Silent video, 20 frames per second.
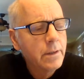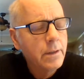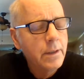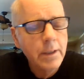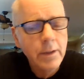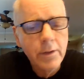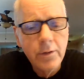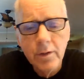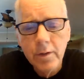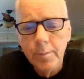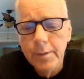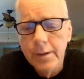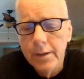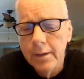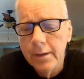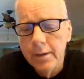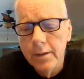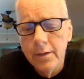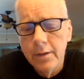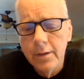Then he took me
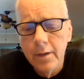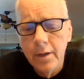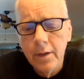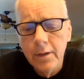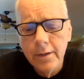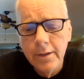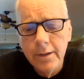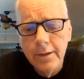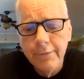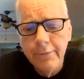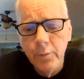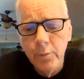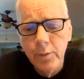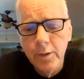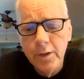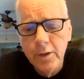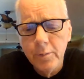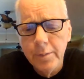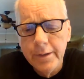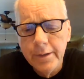to all the different
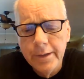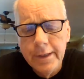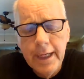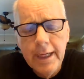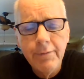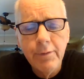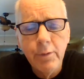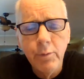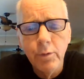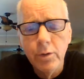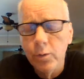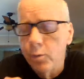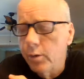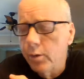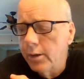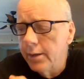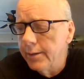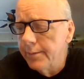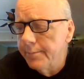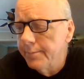ones, but David was
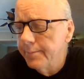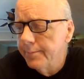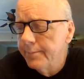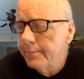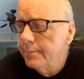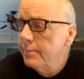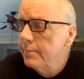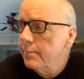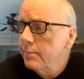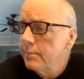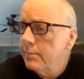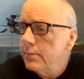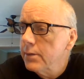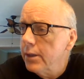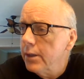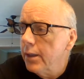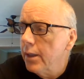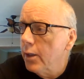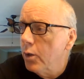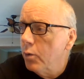one.
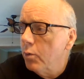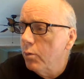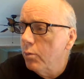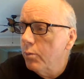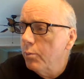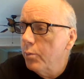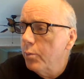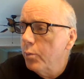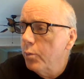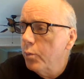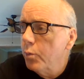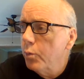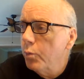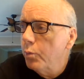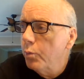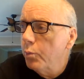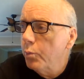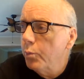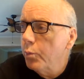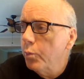You know,
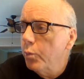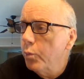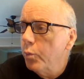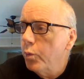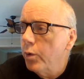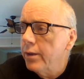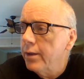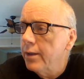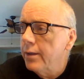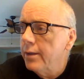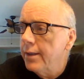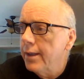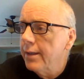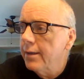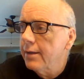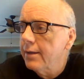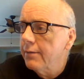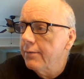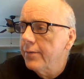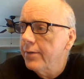with the
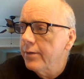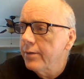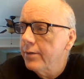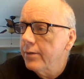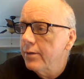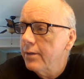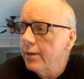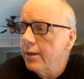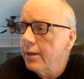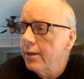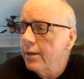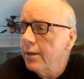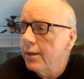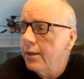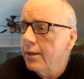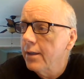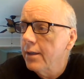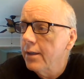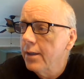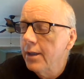death of his
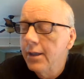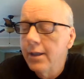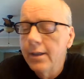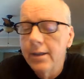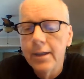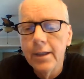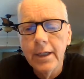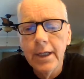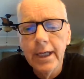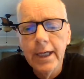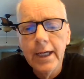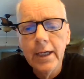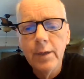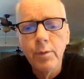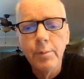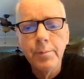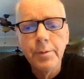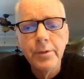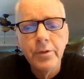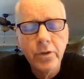son that he had
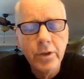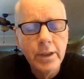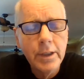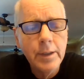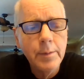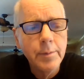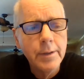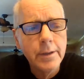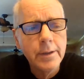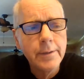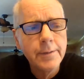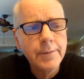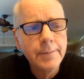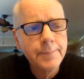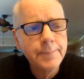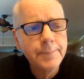with Bathsheba,